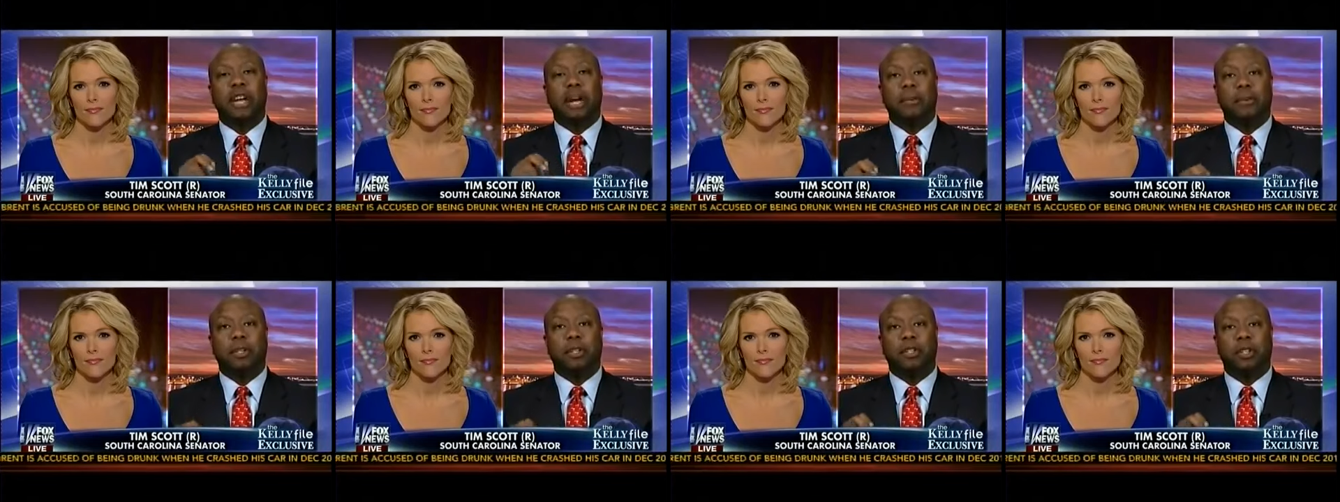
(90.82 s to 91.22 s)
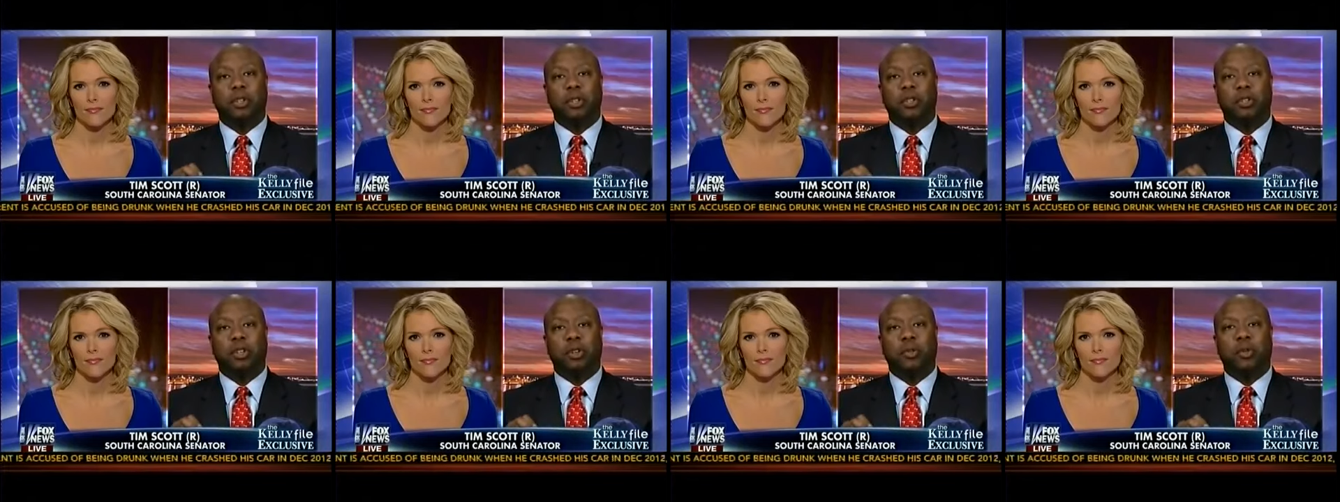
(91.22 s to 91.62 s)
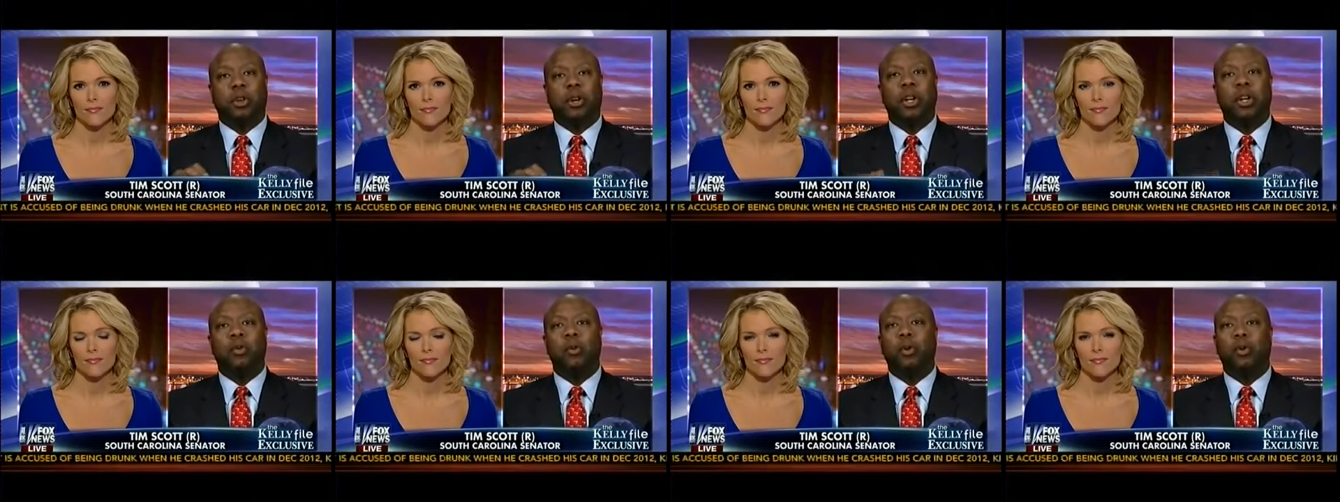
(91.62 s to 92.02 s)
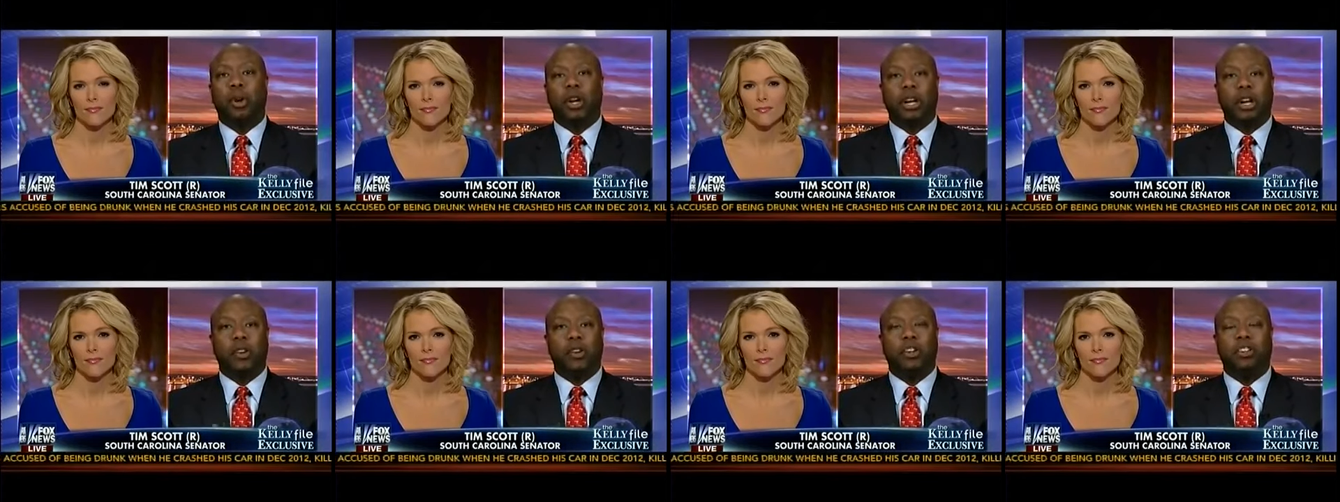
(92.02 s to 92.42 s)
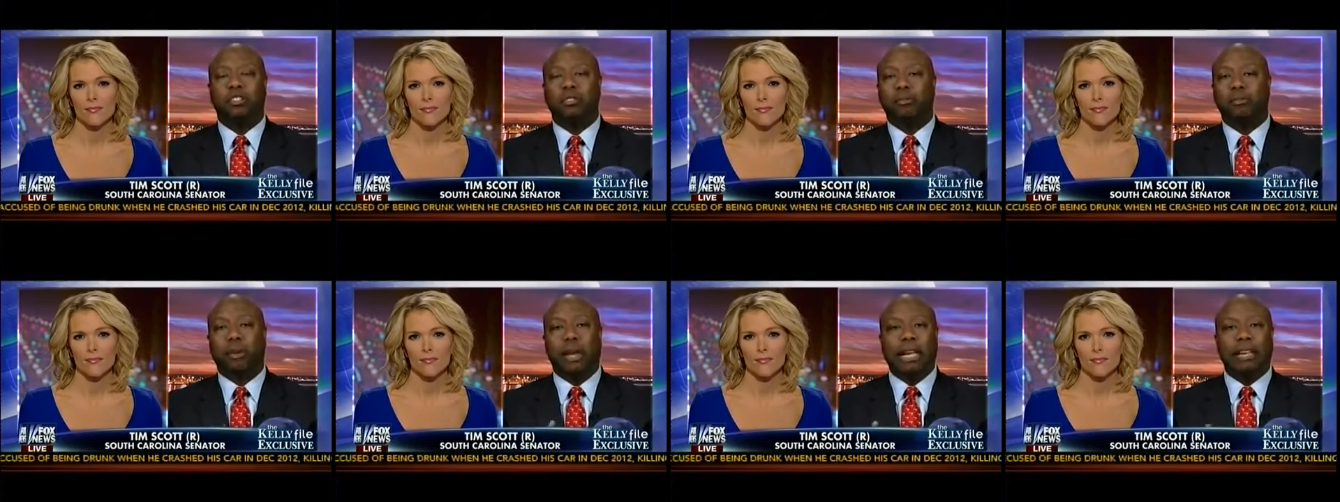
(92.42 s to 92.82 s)
Speaker 1: opportunity, what we're hearing
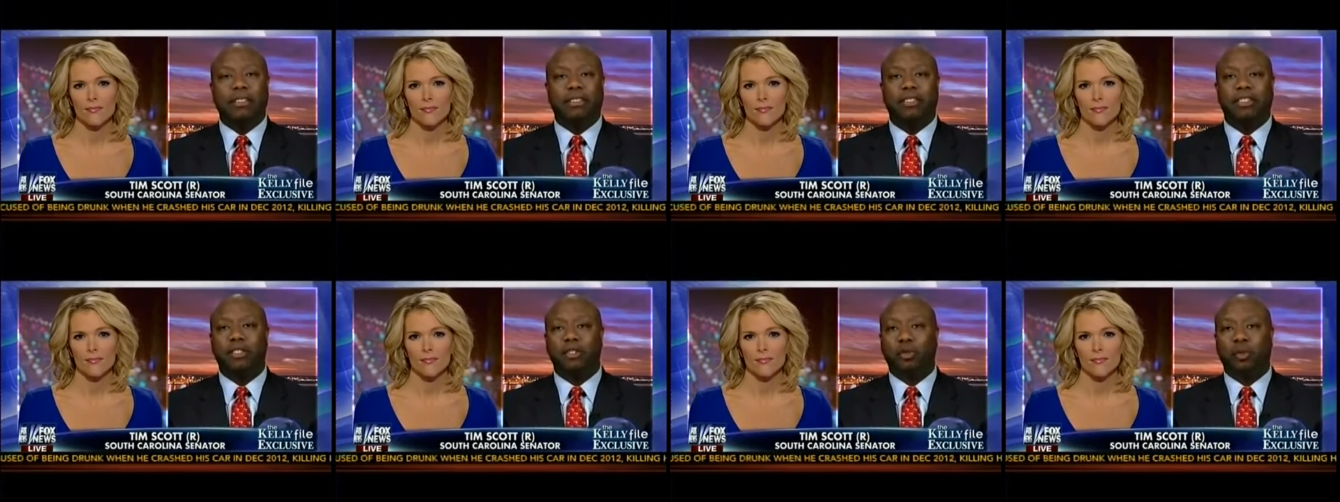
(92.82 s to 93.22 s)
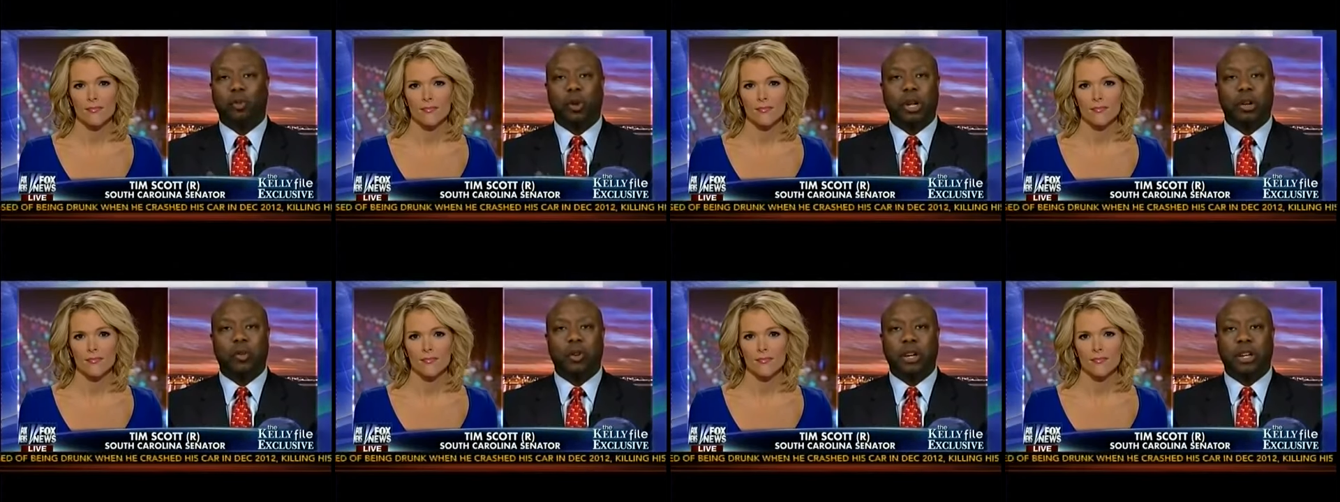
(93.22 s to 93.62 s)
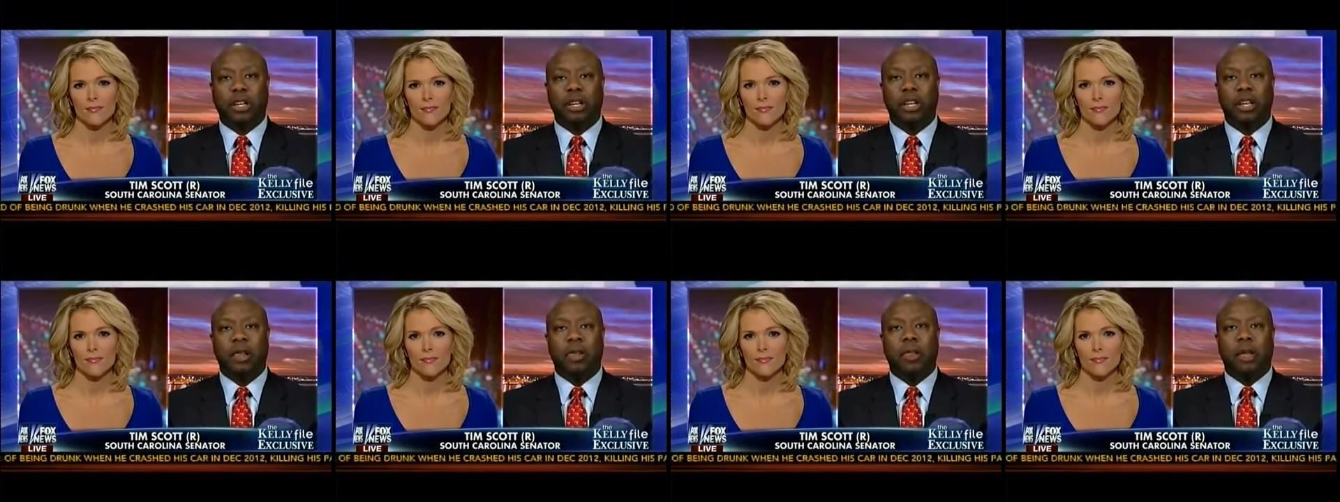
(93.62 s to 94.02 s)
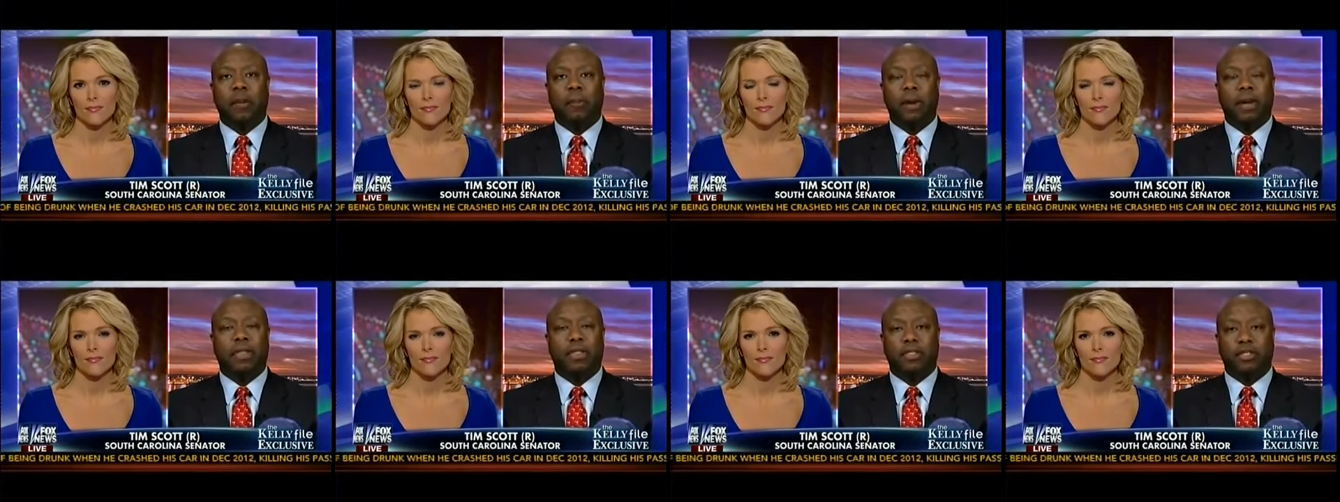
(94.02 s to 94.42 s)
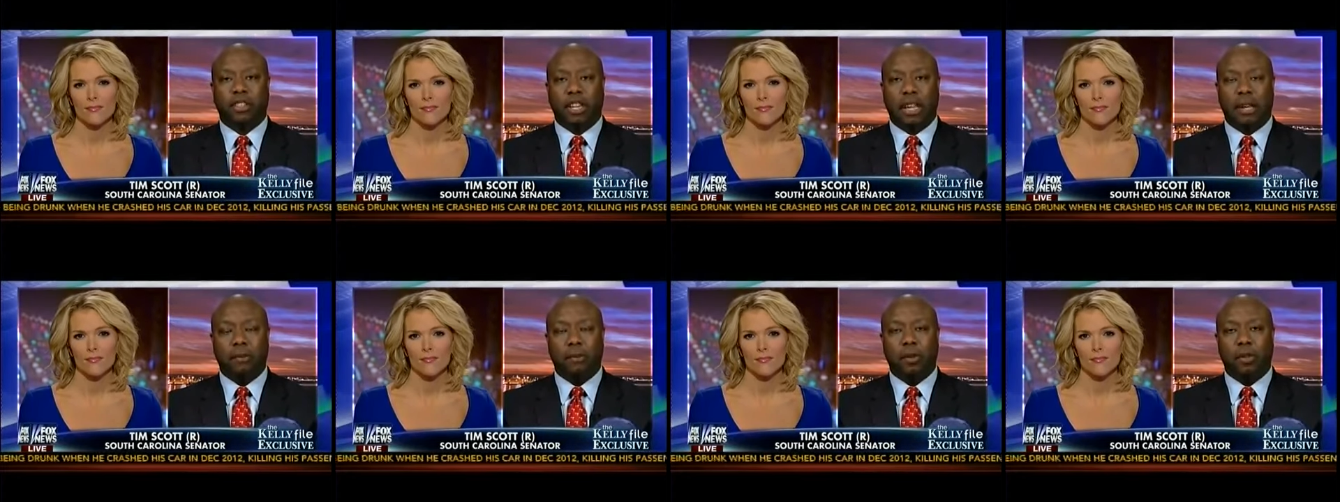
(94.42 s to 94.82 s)
is baseless rhetoric about the
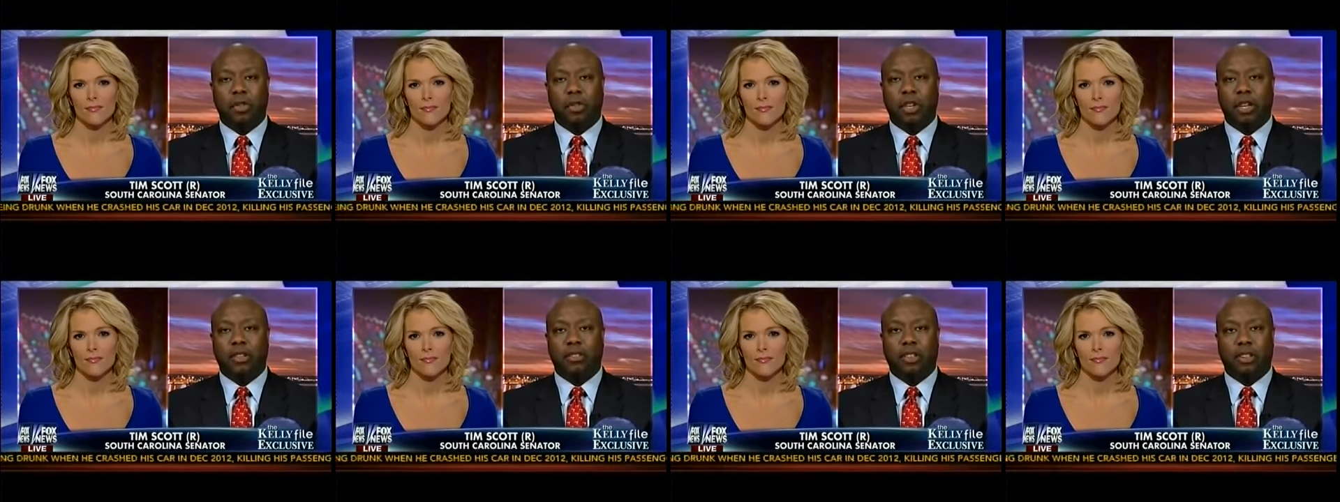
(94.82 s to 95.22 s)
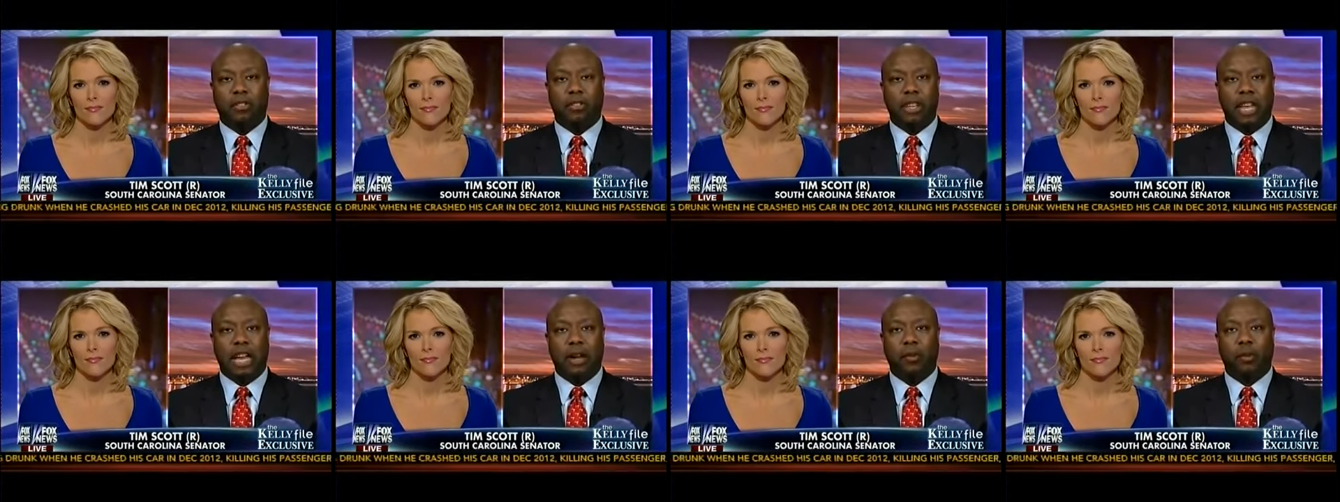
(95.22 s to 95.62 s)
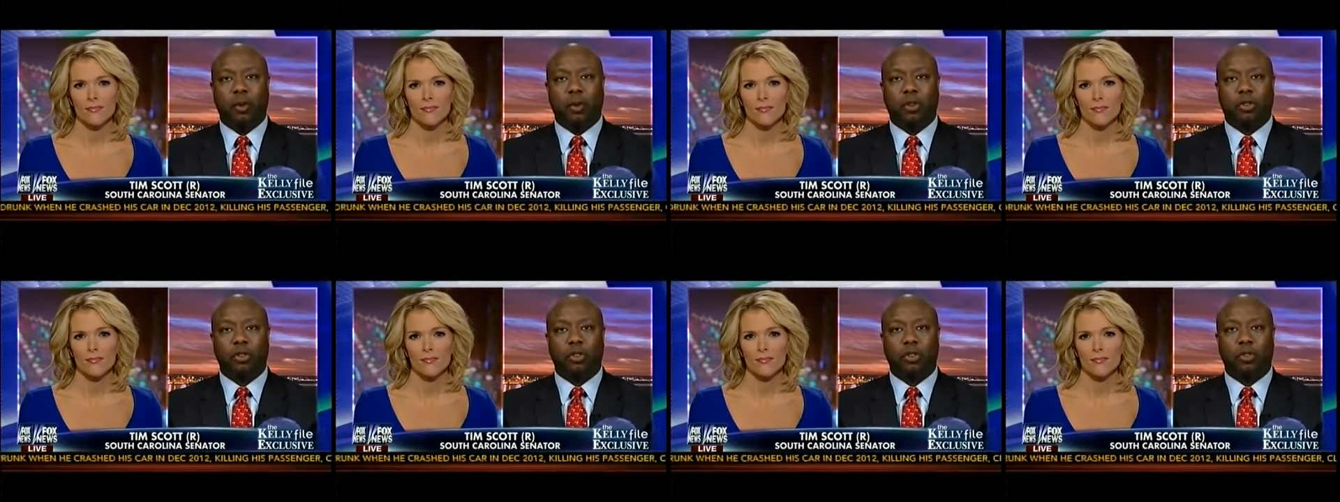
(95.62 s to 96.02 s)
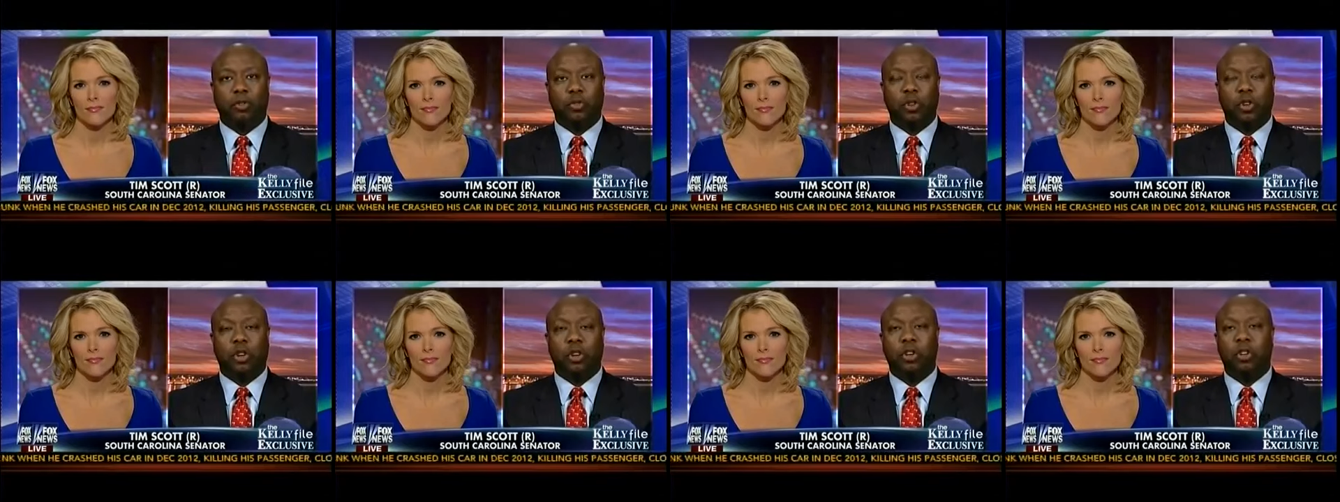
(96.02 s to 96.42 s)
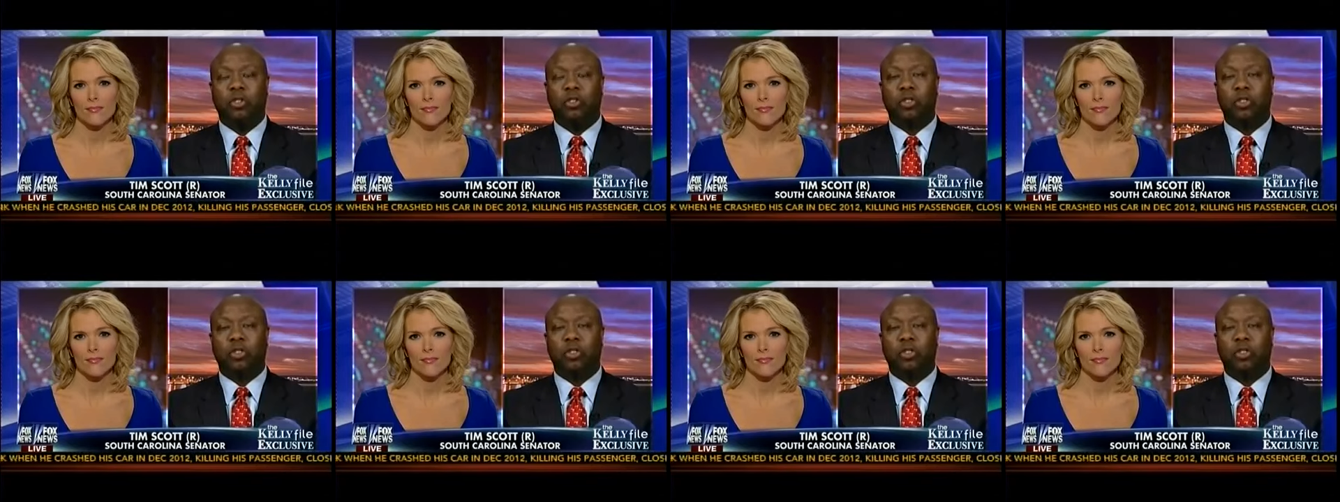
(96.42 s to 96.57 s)
same old things that have not worked so far.